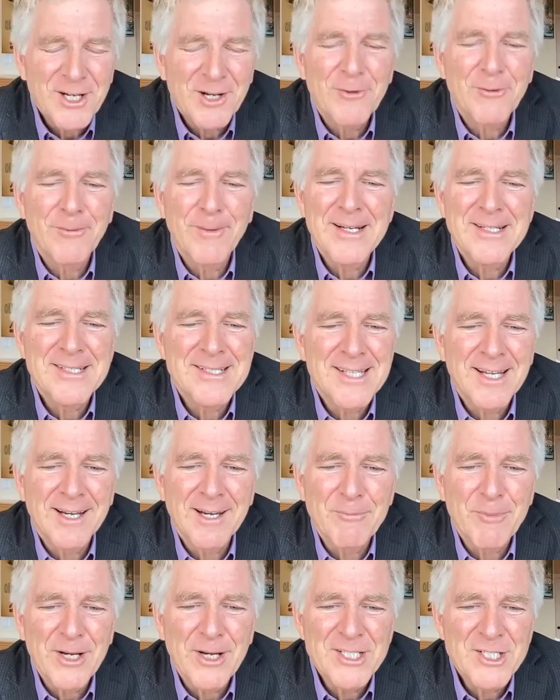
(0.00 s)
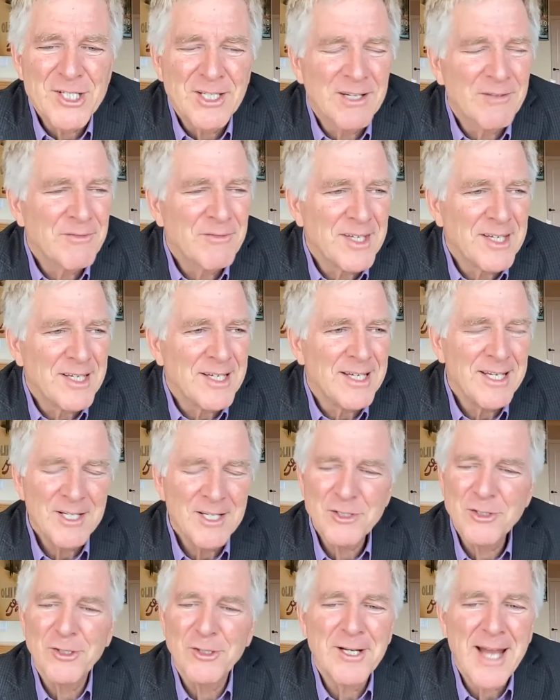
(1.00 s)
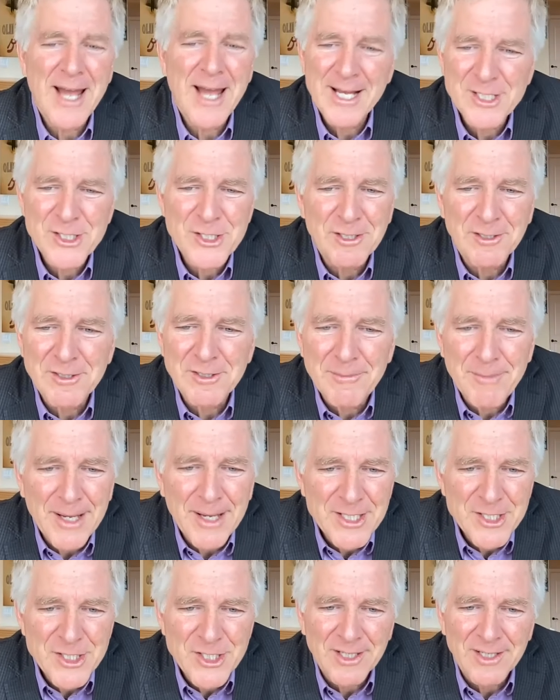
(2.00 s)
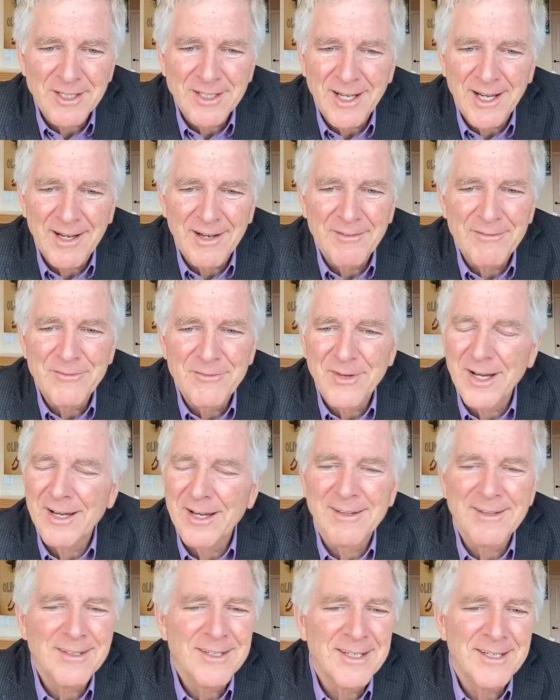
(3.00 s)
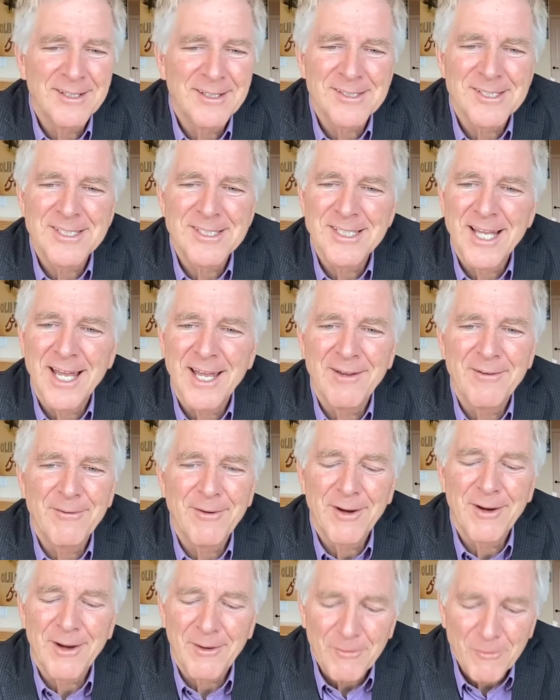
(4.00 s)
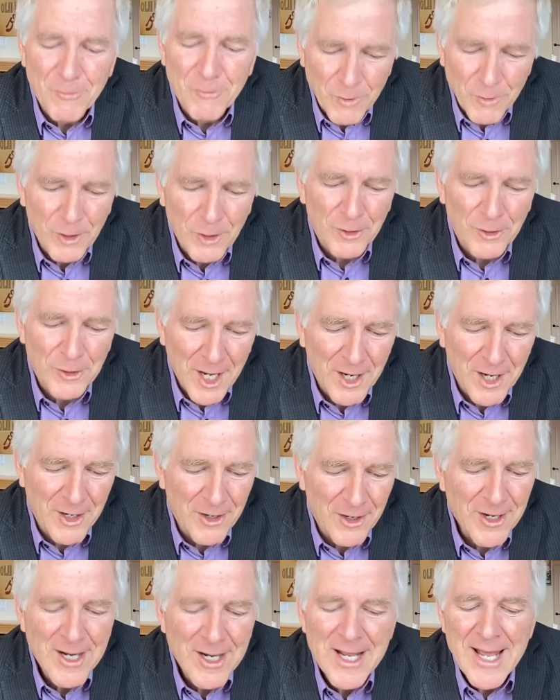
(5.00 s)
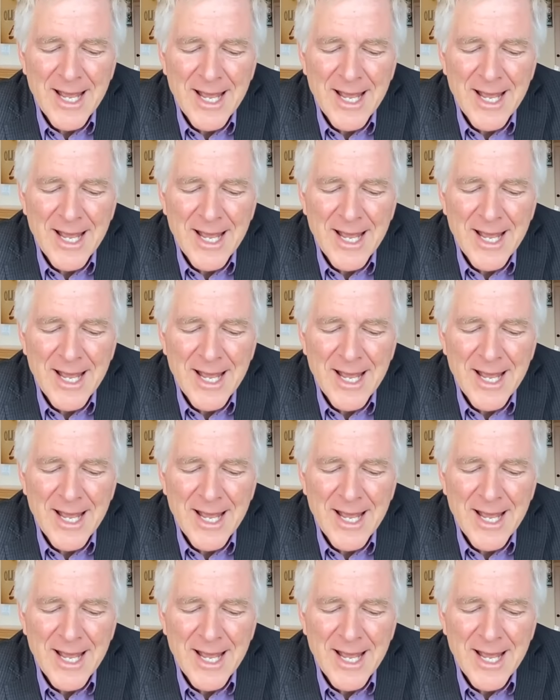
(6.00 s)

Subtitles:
a great celebration of the international dimension of ELCA World Hunger.